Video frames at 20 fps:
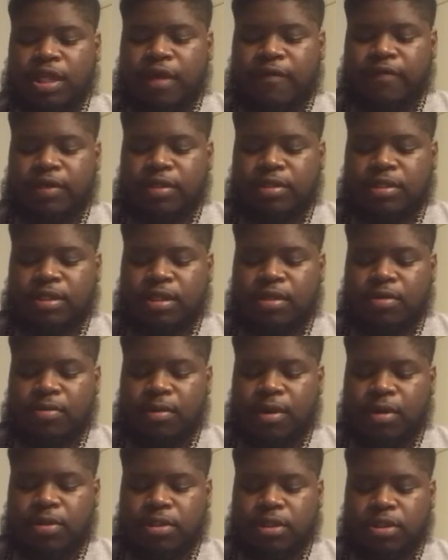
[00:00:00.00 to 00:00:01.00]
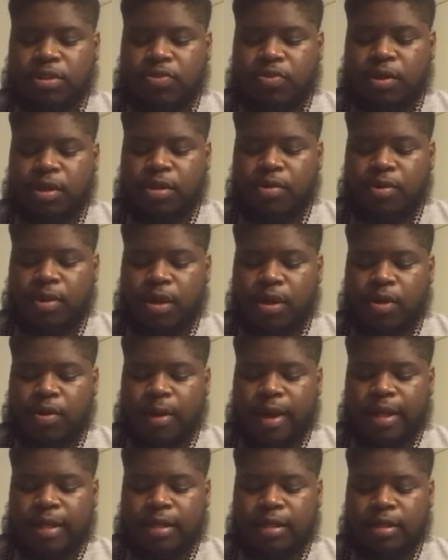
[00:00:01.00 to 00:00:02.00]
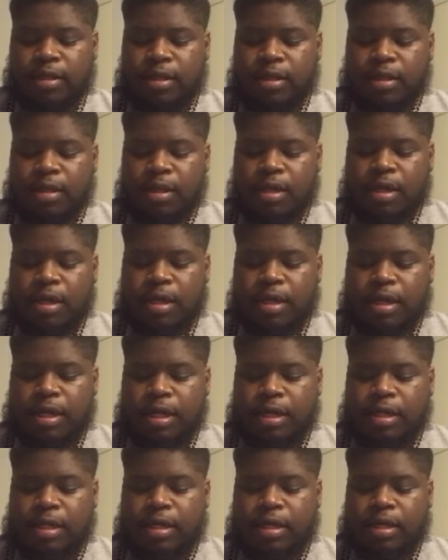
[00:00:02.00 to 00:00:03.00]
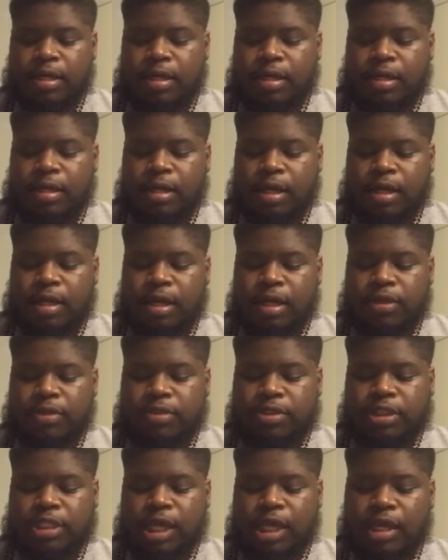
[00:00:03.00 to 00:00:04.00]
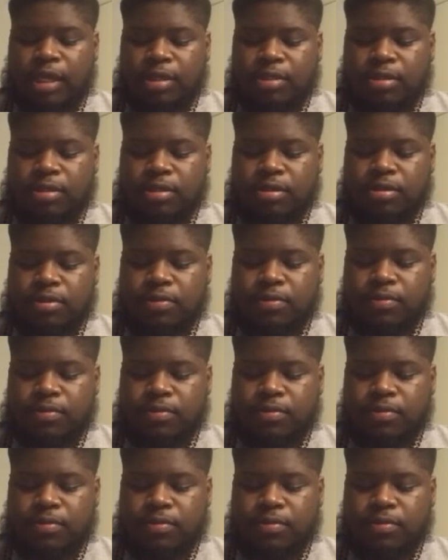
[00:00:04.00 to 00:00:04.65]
loving, tender mercies, we're, we're granted uh, uh, uh, another chance.